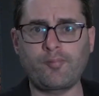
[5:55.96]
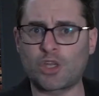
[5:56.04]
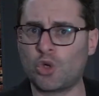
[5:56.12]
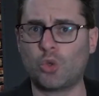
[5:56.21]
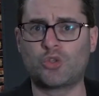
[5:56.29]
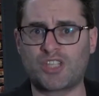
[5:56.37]

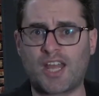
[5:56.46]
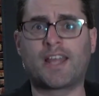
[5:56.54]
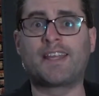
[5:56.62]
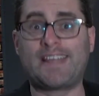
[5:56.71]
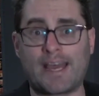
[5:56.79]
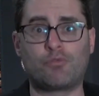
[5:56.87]
who say,
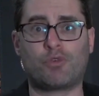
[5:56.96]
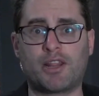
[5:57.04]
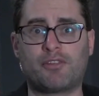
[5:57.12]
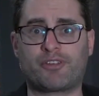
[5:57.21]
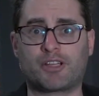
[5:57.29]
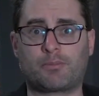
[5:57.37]
get rid of
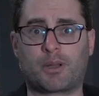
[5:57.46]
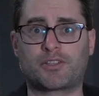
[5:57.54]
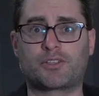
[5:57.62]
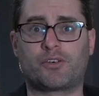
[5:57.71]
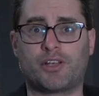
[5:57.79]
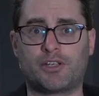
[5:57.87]
the
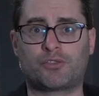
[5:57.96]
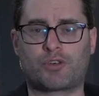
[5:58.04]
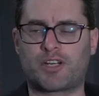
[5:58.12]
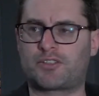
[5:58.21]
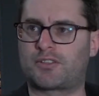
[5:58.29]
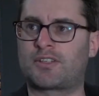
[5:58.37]
filibuster. It is
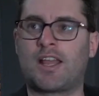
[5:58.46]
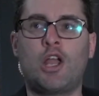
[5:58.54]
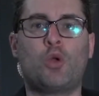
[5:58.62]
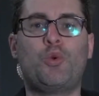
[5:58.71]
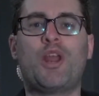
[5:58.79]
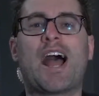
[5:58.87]
racist.
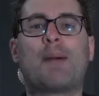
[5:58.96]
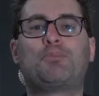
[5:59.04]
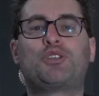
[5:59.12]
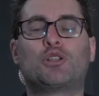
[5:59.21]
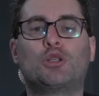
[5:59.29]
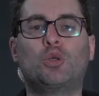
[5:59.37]
We
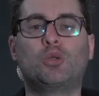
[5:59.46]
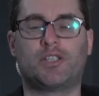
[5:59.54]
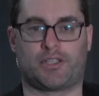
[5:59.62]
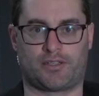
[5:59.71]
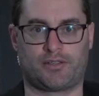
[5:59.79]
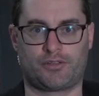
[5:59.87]

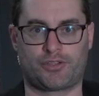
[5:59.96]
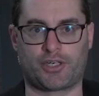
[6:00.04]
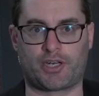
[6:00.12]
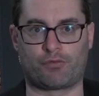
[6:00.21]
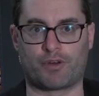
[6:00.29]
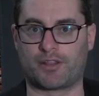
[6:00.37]
absolutely should
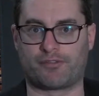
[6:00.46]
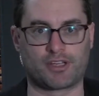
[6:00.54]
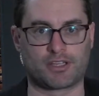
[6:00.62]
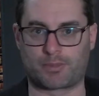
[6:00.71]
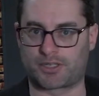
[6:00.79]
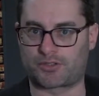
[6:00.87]
get rid of the
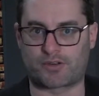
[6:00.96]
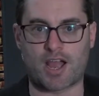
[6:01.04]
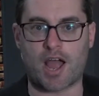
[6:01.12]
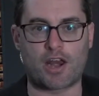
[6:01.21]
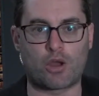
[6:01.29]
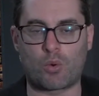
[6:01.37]
filibuster.
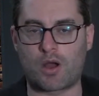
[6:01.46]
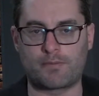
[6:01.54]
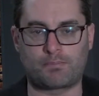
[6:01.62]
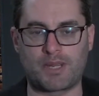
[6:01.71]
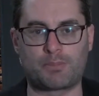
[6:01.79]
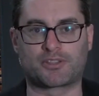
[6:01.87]
I don't
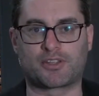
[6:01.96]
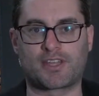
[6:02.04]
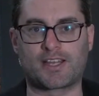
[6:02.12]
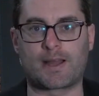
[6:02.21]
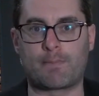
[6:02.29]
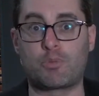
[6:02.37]
want people to think I'm